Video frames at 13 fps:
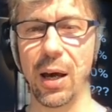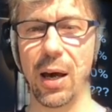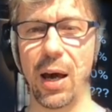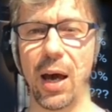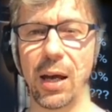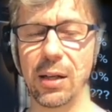
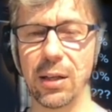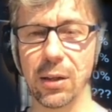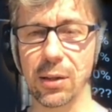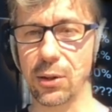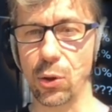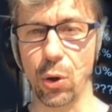and
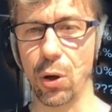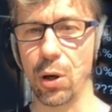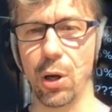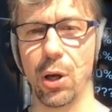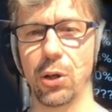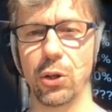here's your
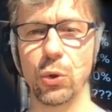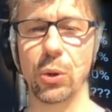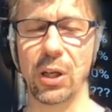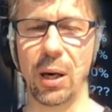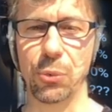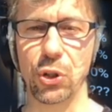new
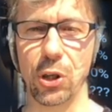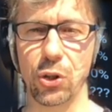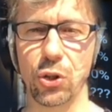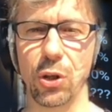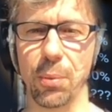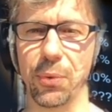captured
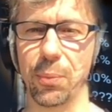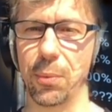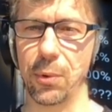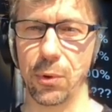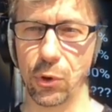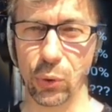ship.
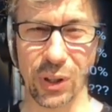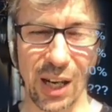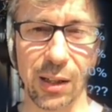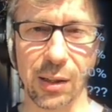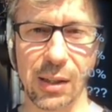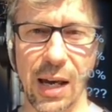To
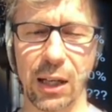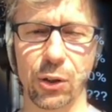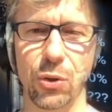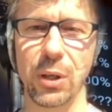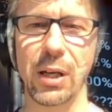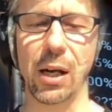get it
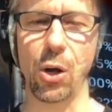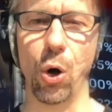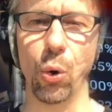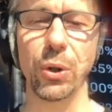actually and own